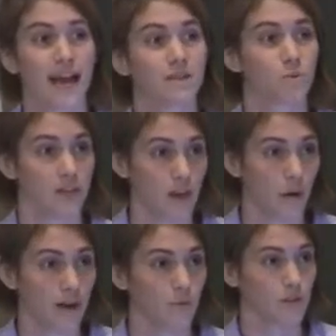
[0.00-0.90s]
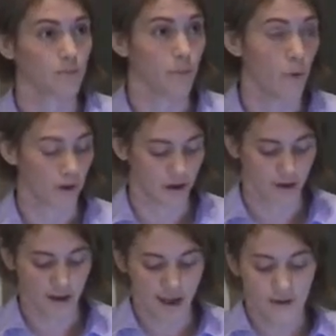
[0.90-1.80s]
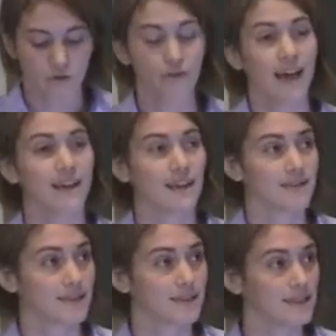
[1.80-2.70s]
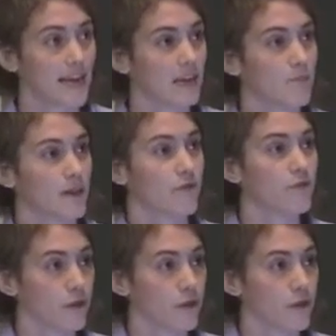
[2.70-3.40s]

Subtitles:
as we know it was born, fed and sustained by the